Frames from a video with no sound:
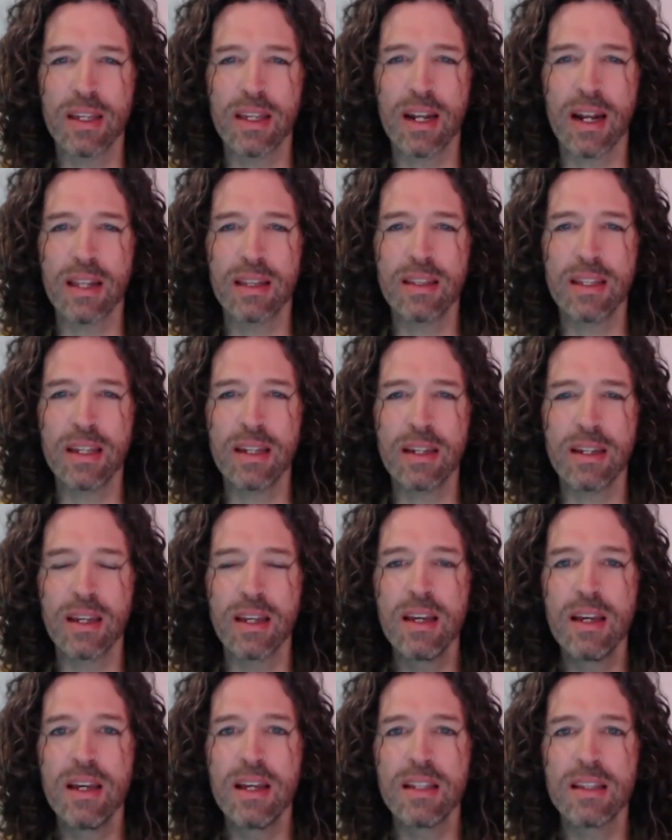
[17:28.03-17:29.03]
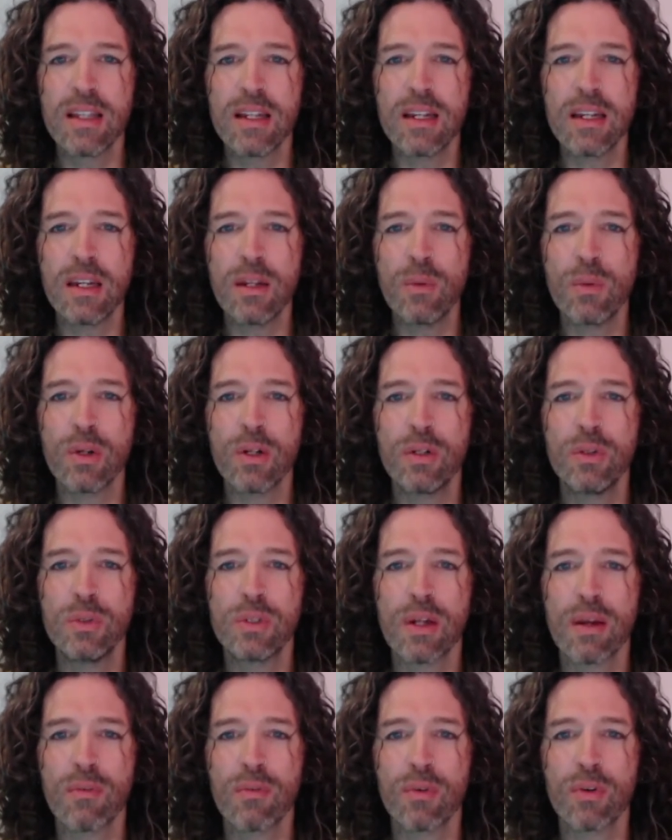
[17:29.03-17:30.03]
And I think that anyone who's
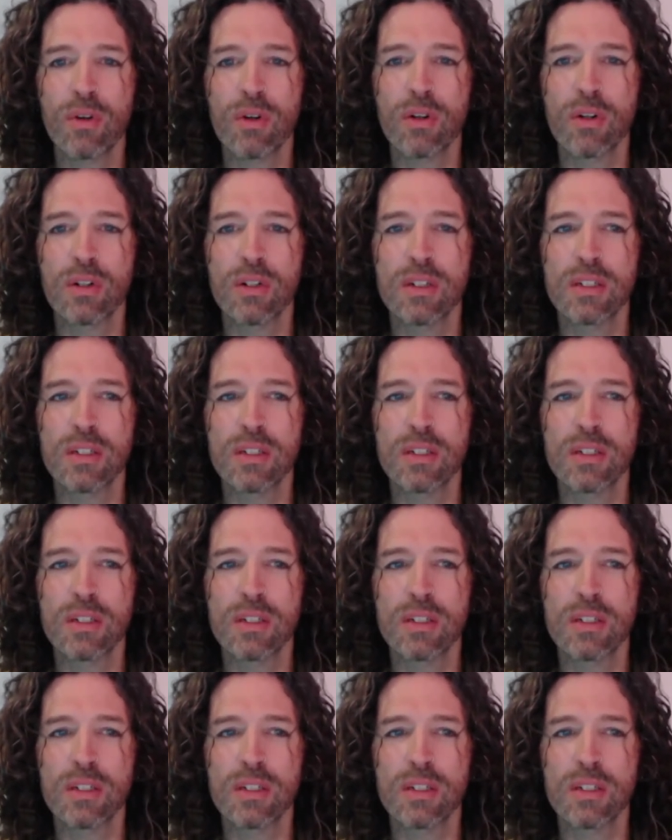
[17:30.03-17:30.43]
ever,